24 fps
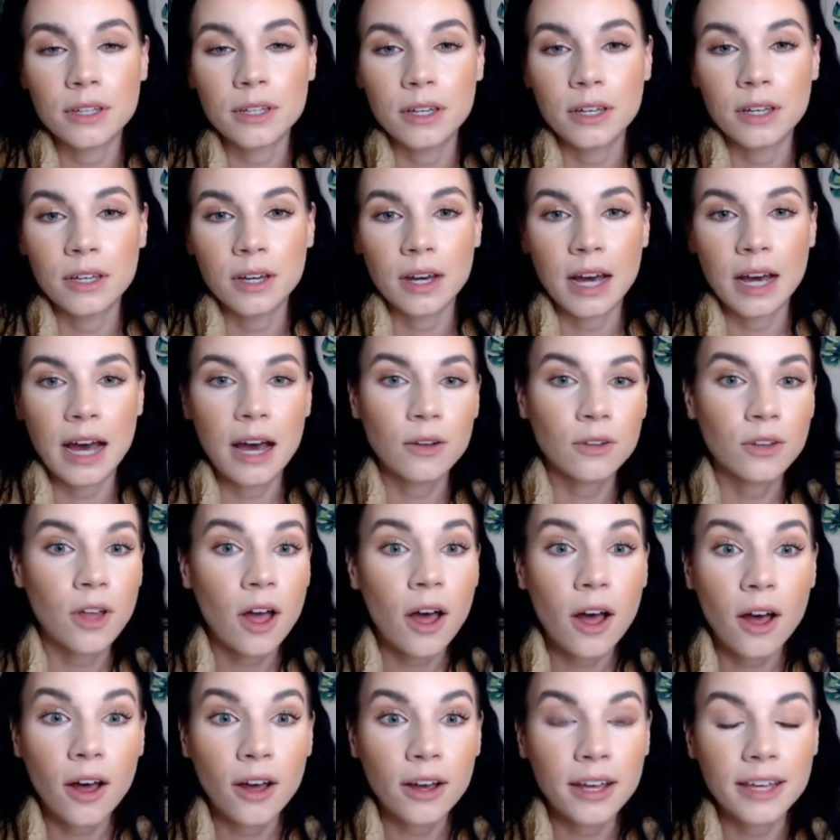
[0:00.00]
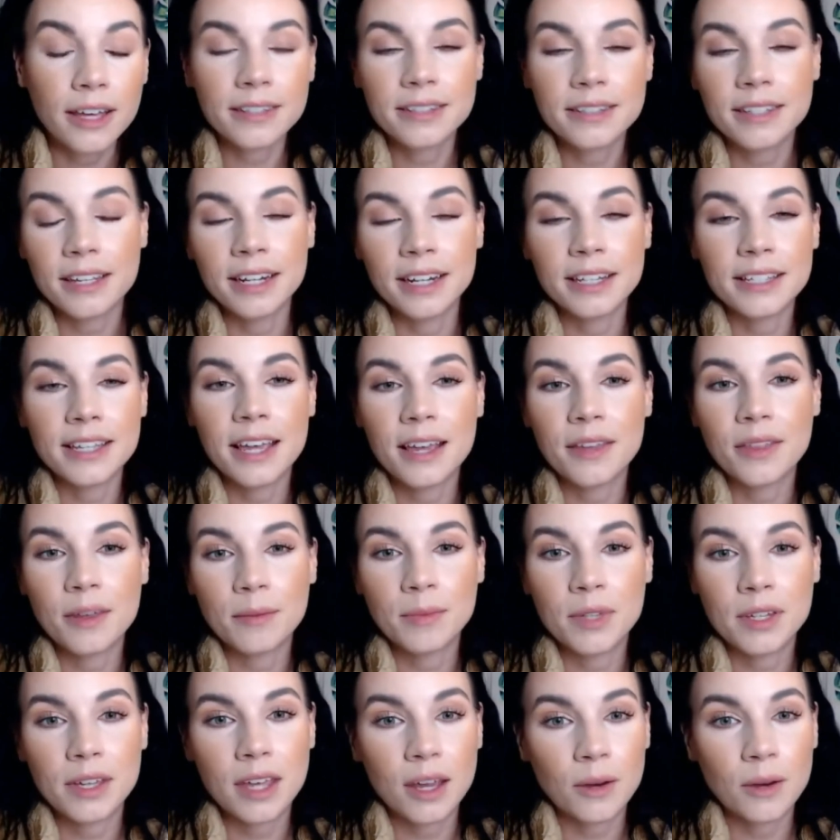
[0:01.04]
how long it's going to take
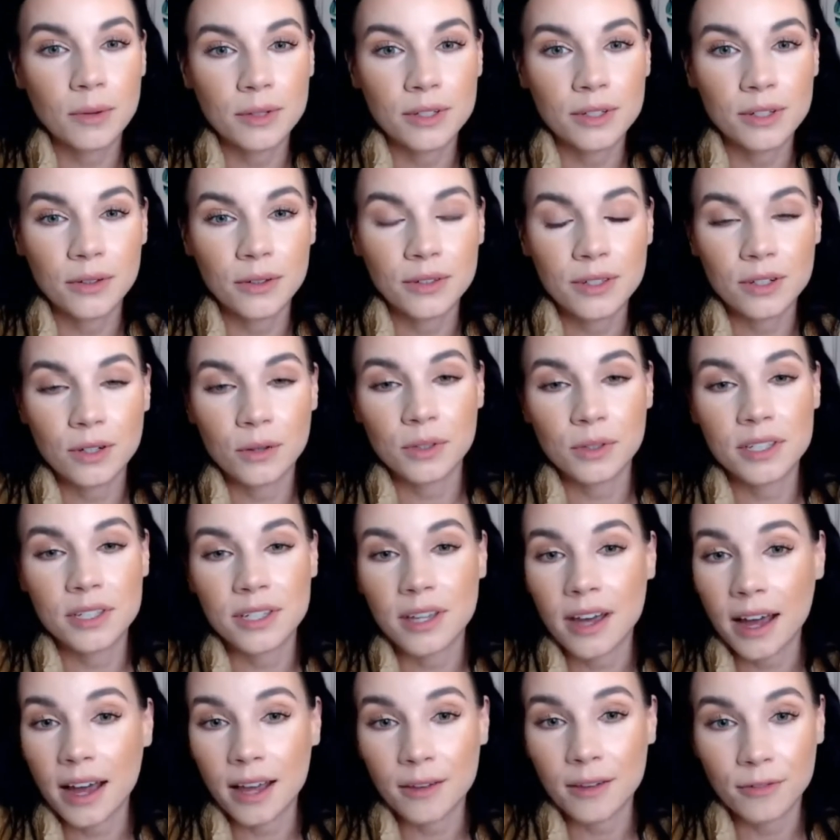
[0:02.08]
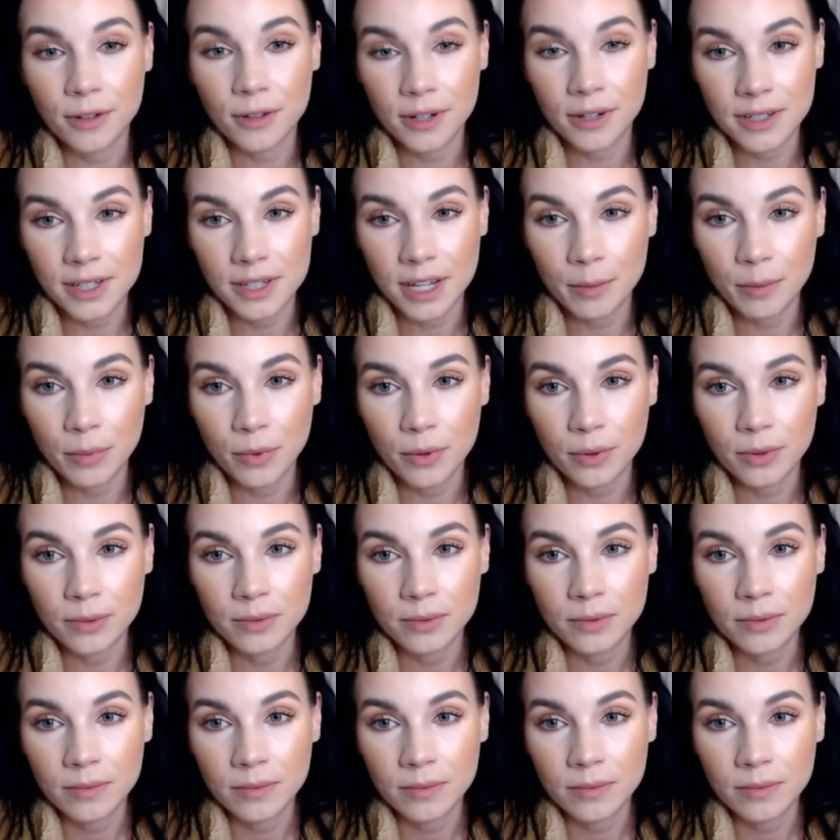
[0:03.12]
them to get results in OCI, for example,